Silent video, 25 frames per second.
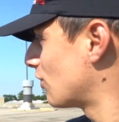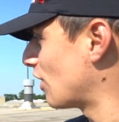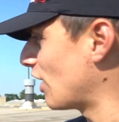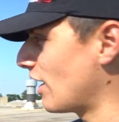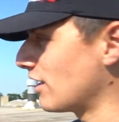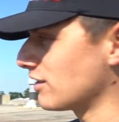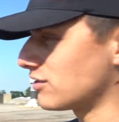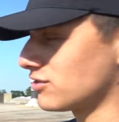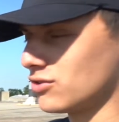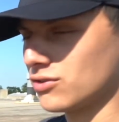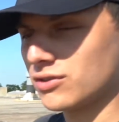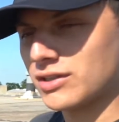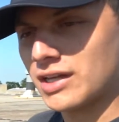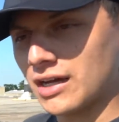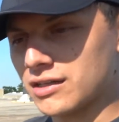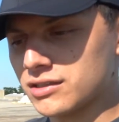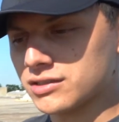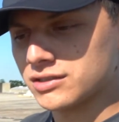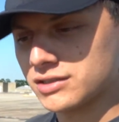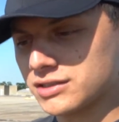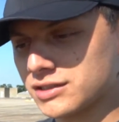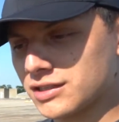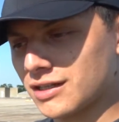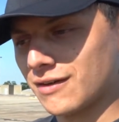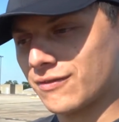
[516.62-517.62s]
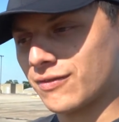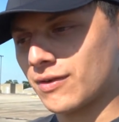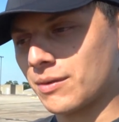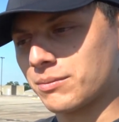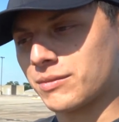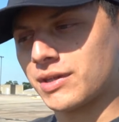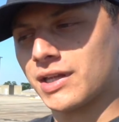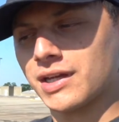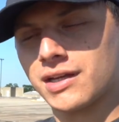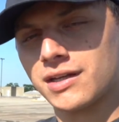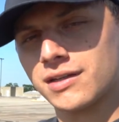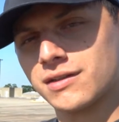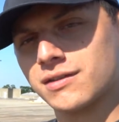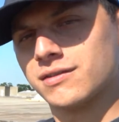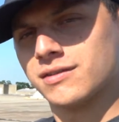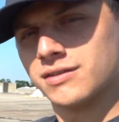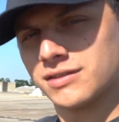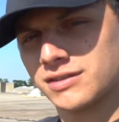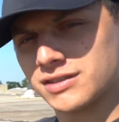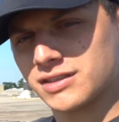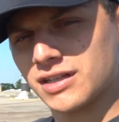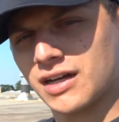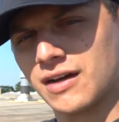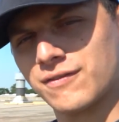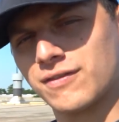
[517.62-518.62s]
But S2000 stuff, I'm thinking
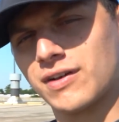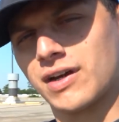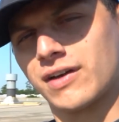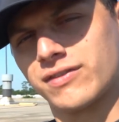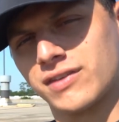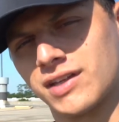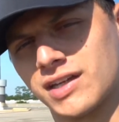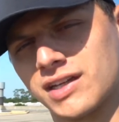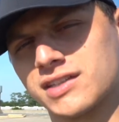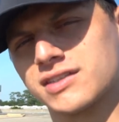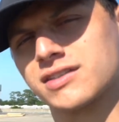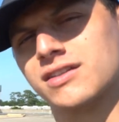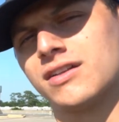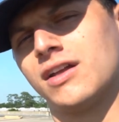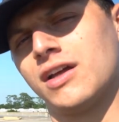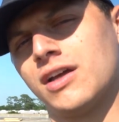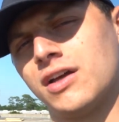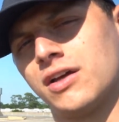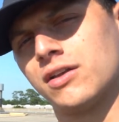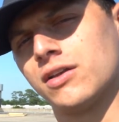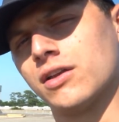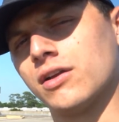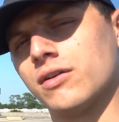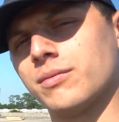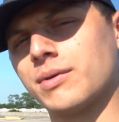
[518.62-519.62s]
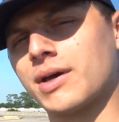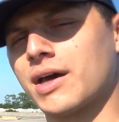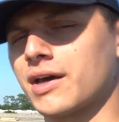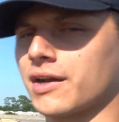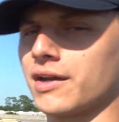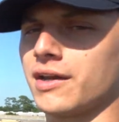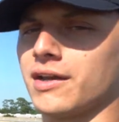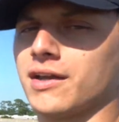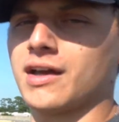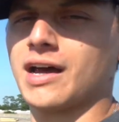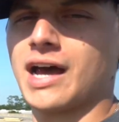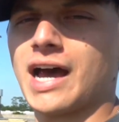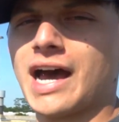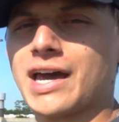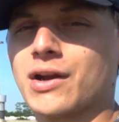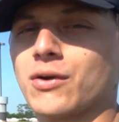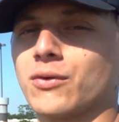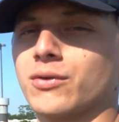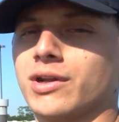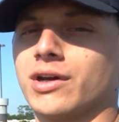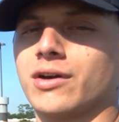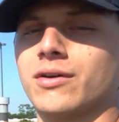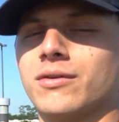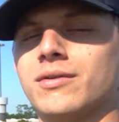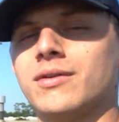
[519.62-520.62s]
top 5 things I love about it. I
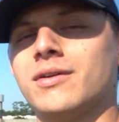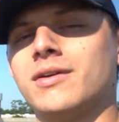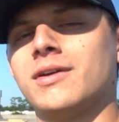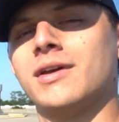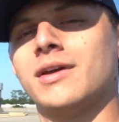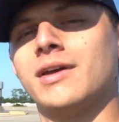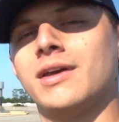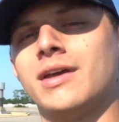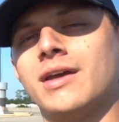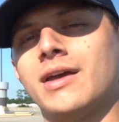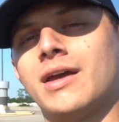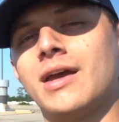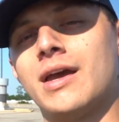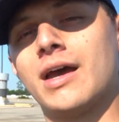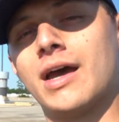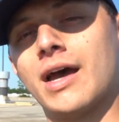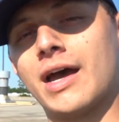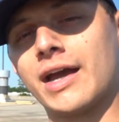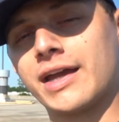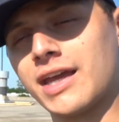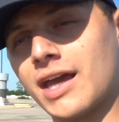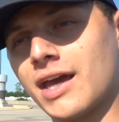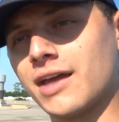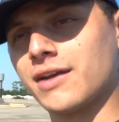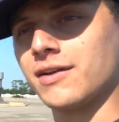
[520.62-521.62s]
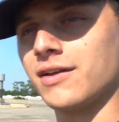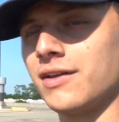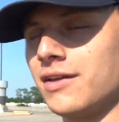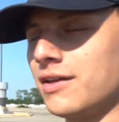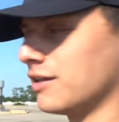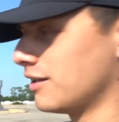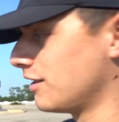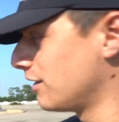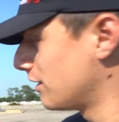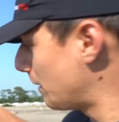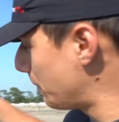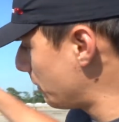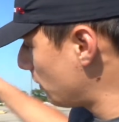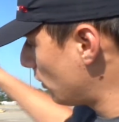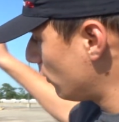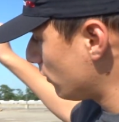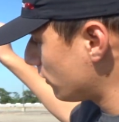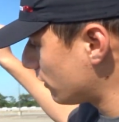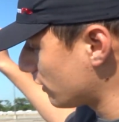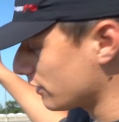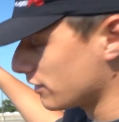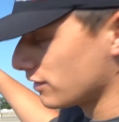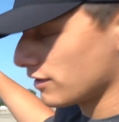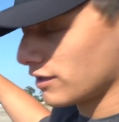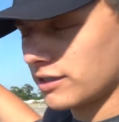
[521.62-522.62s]
don't know. Again, let me know what you
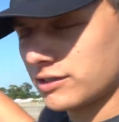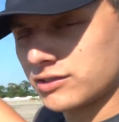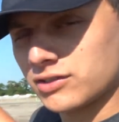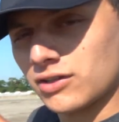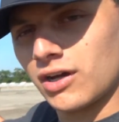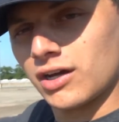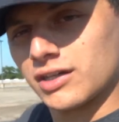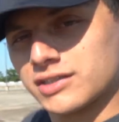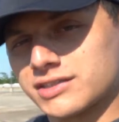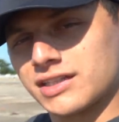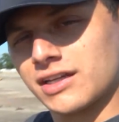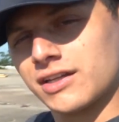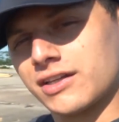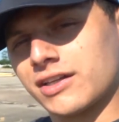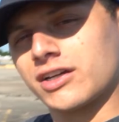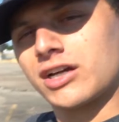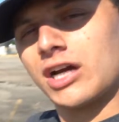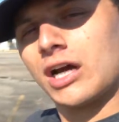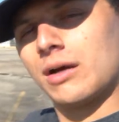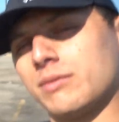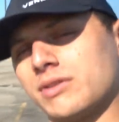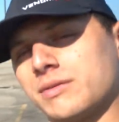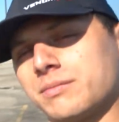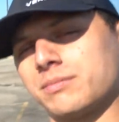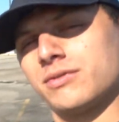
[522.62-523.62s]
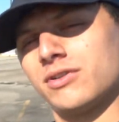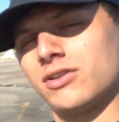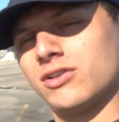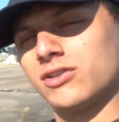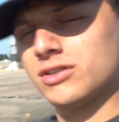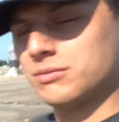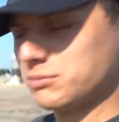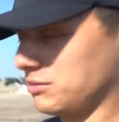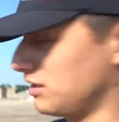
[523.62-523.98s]
think of the exhaust down in the comments below. Let